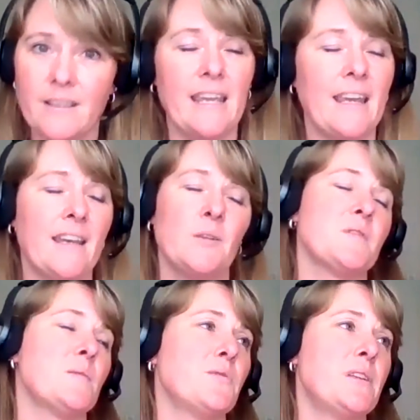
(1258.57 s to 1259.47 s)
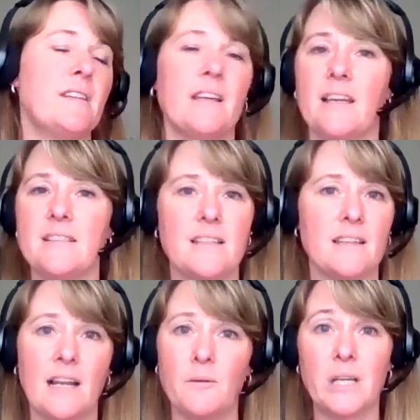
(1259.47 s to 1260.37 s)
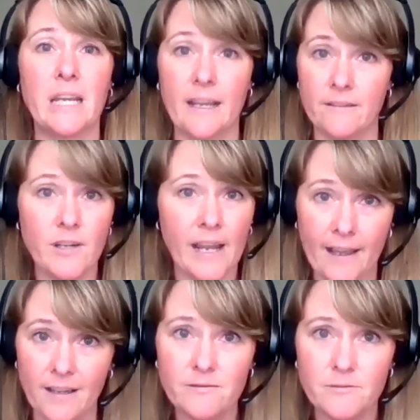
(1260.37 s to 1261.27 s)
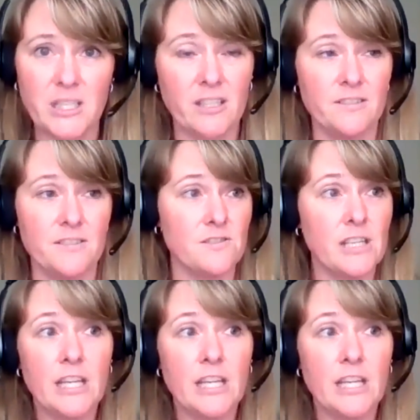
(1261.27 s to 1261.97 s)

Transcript: And it was a breed that I said that I would never have because